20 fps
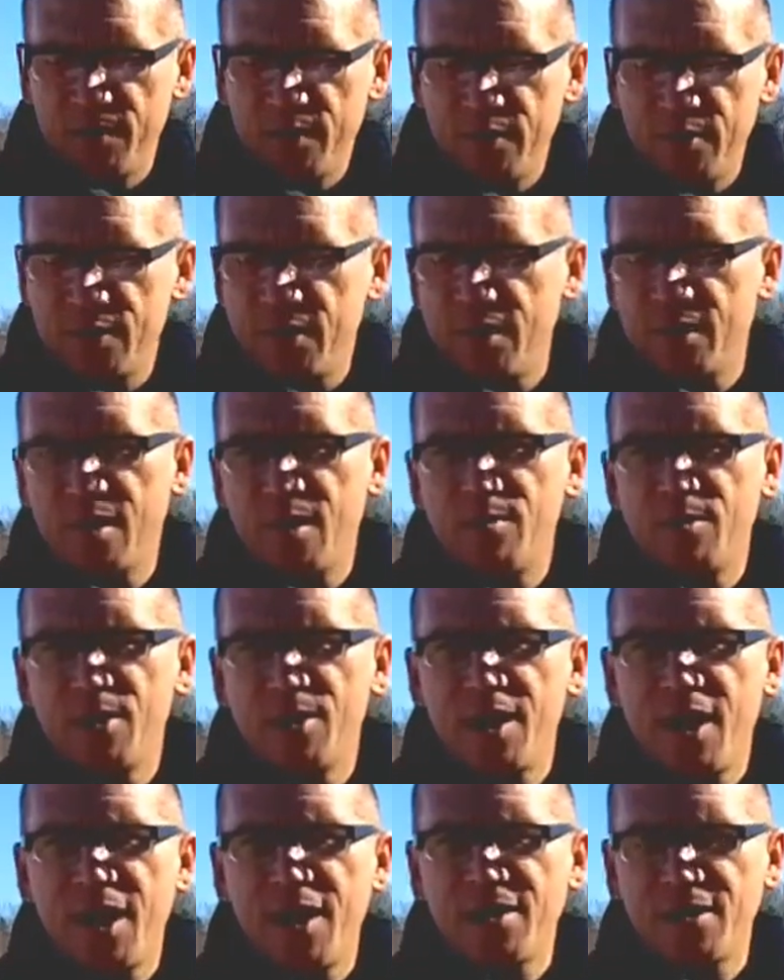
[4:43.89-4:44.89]
Oh, he's got
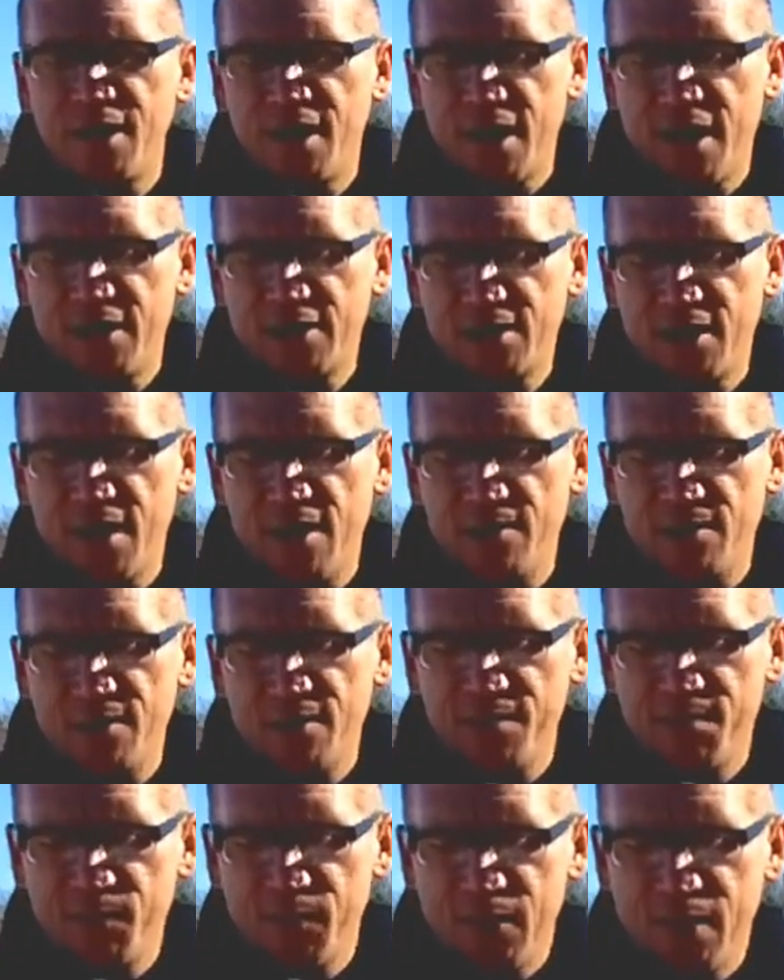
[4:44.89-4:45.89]
Hubbard and Cass
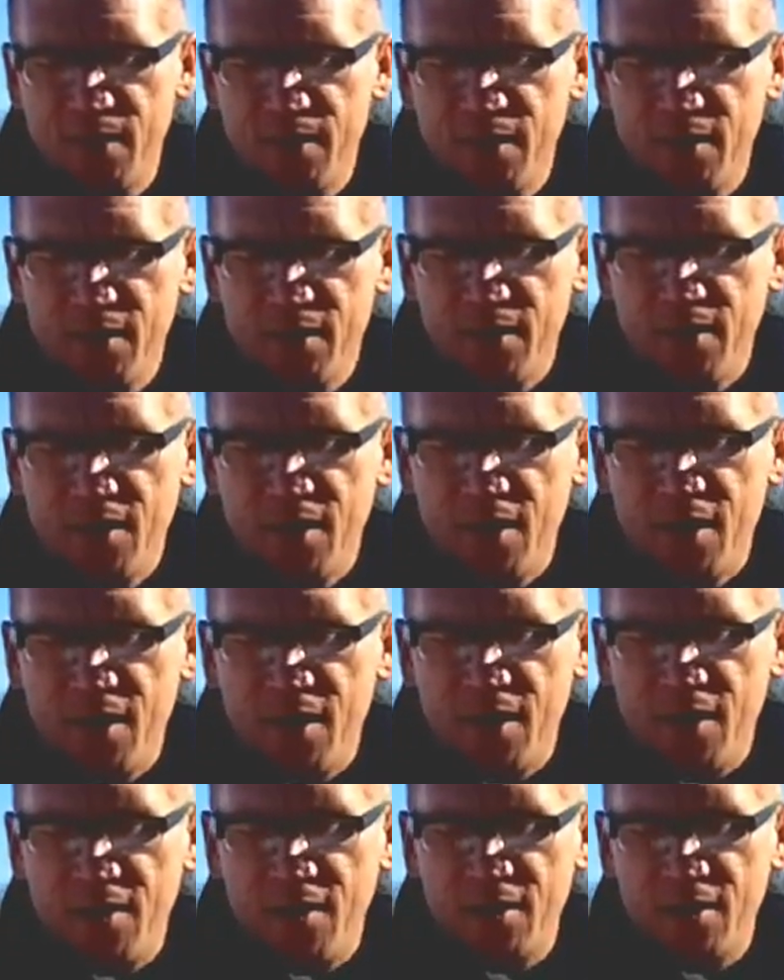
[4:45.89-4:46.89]
County,
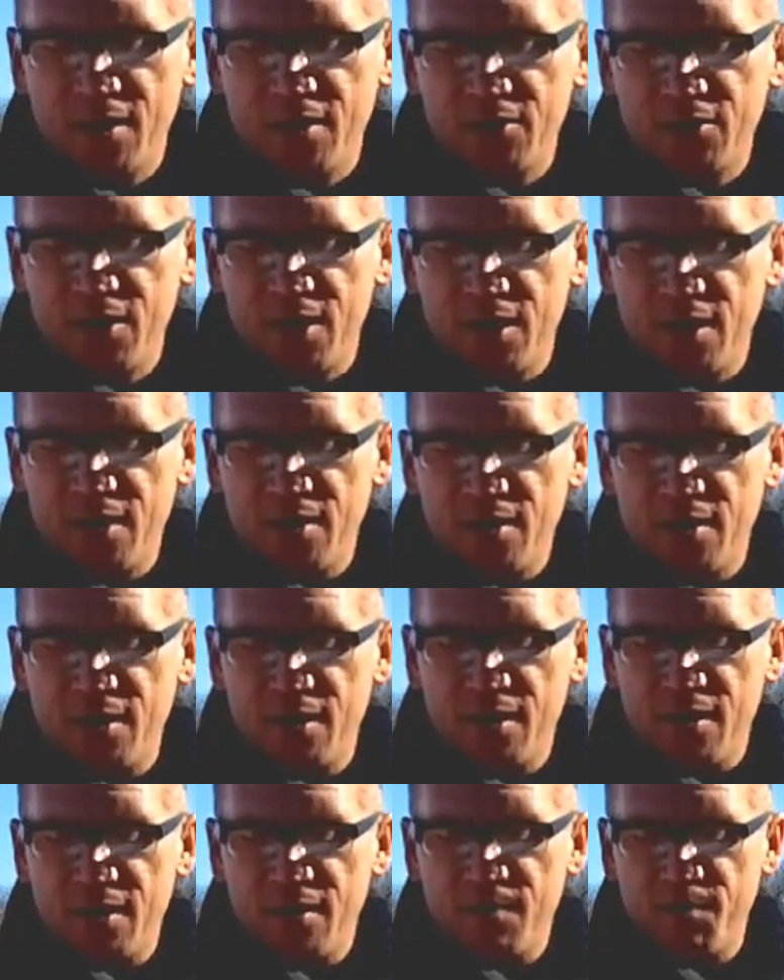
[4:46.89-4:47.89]
and he's
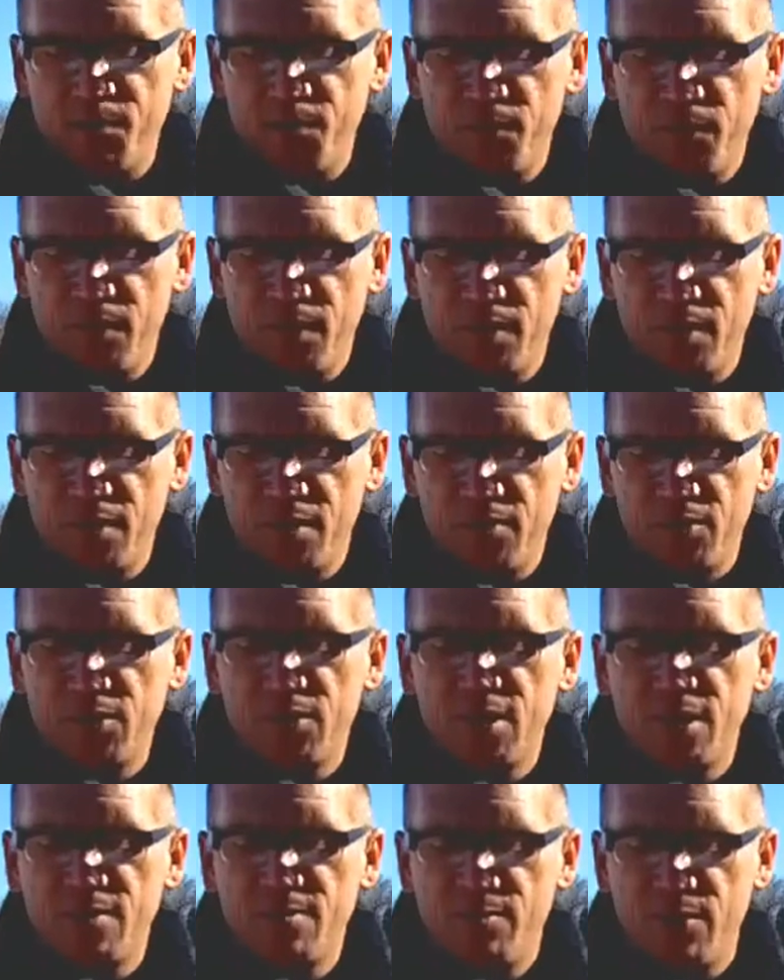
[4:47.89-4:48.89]
on
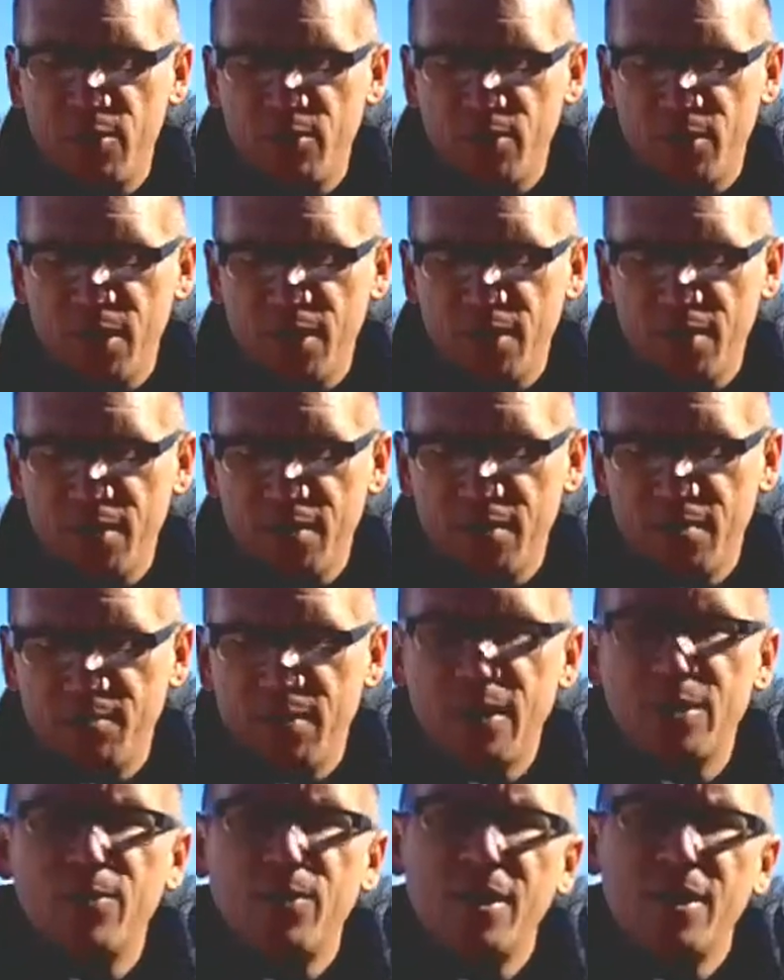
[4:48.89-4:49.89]
Steamboat Lake.
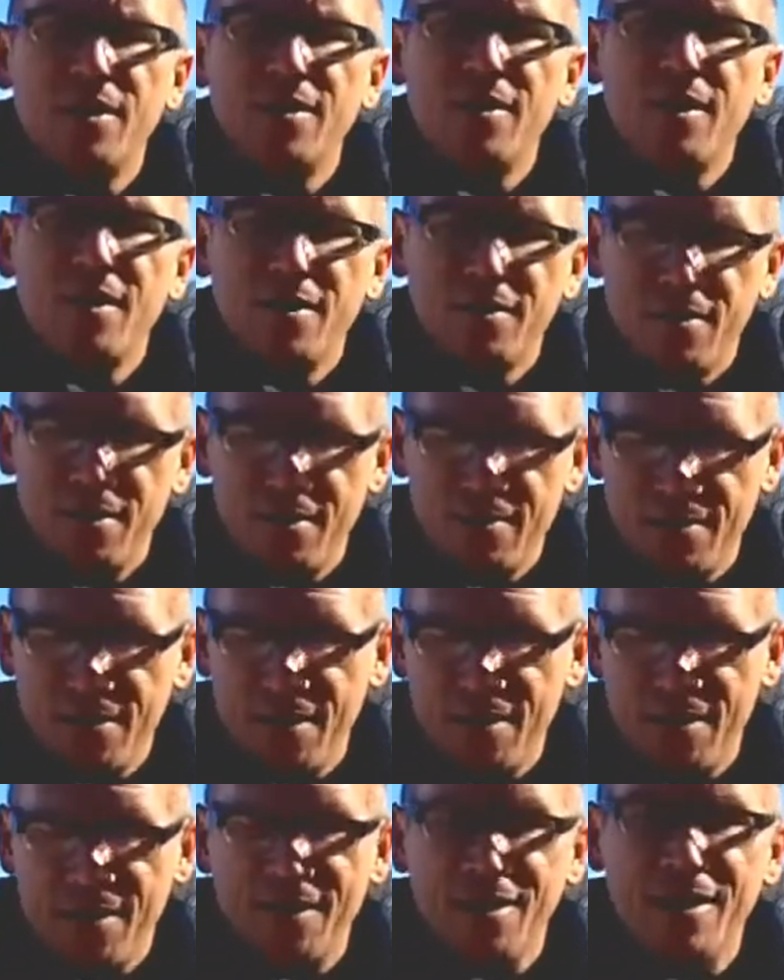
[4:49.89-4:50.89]
By the way, I'll
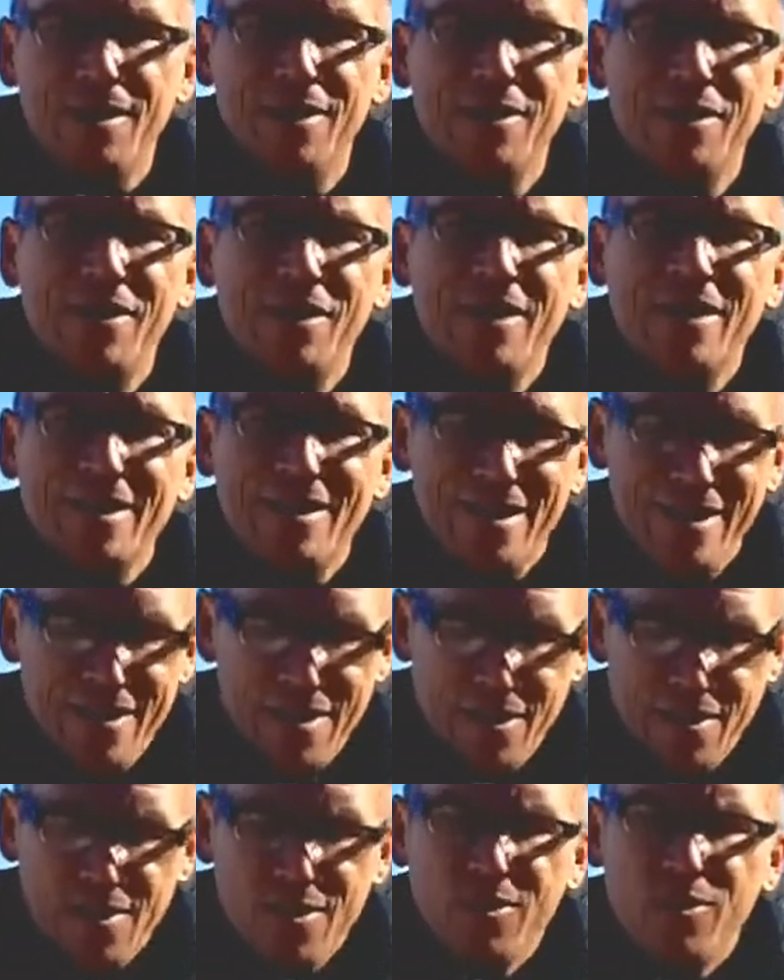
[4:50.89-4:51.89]
tell you that
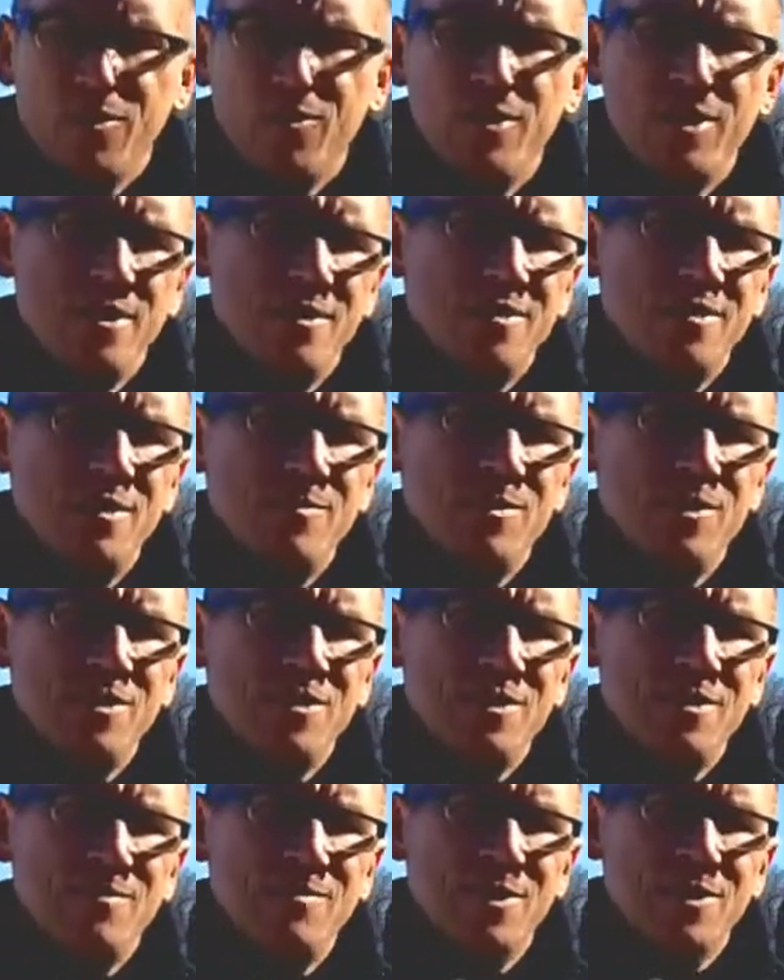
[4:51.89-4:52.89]
reading some of
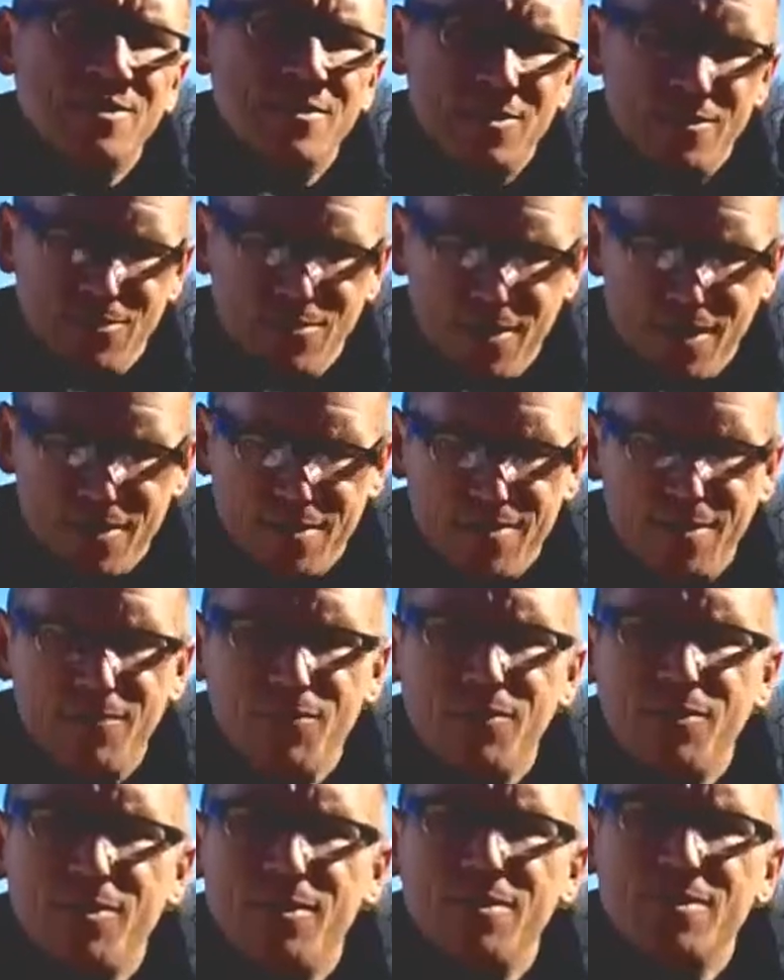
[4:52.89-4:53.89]
these emails is rather
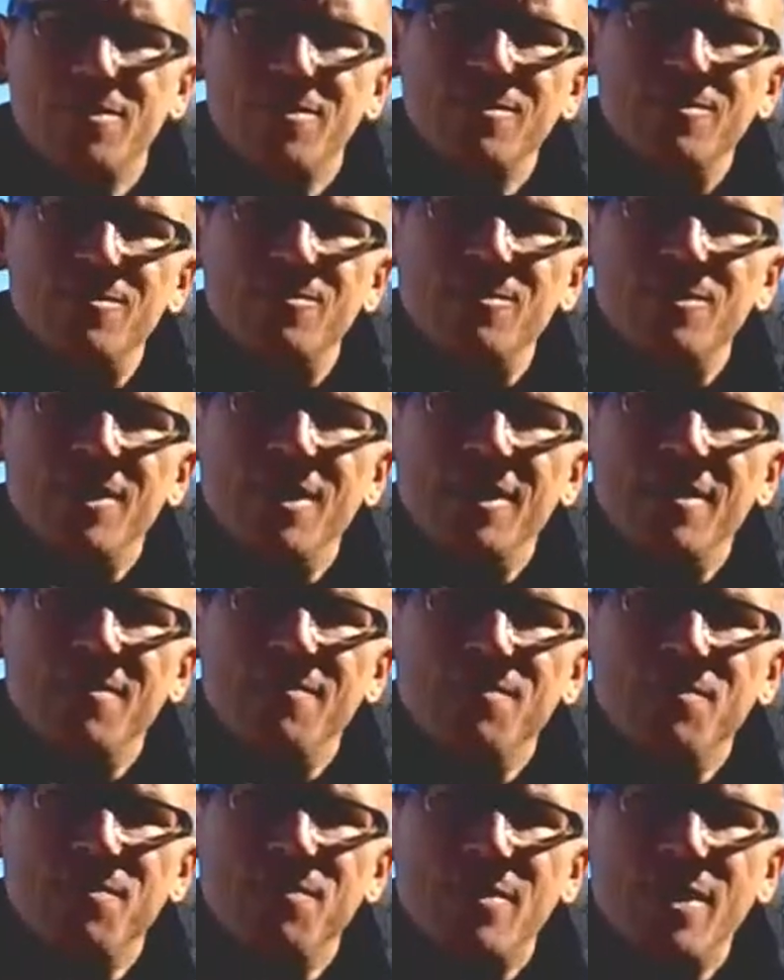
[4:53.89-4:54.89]
difficult
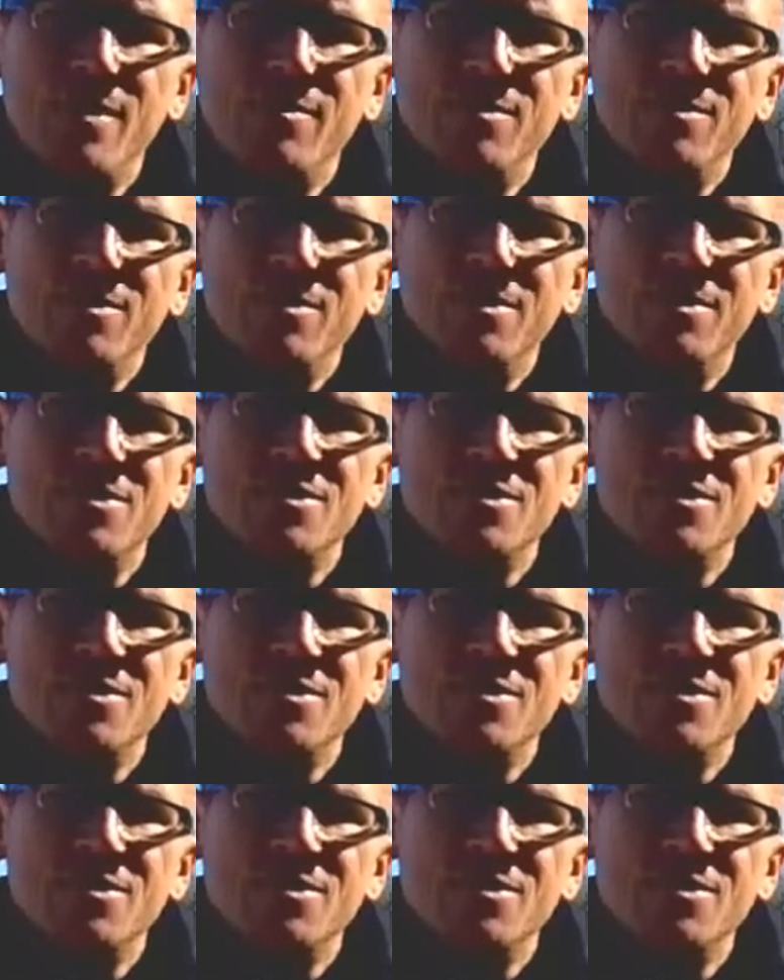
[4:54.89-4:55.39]
to be able to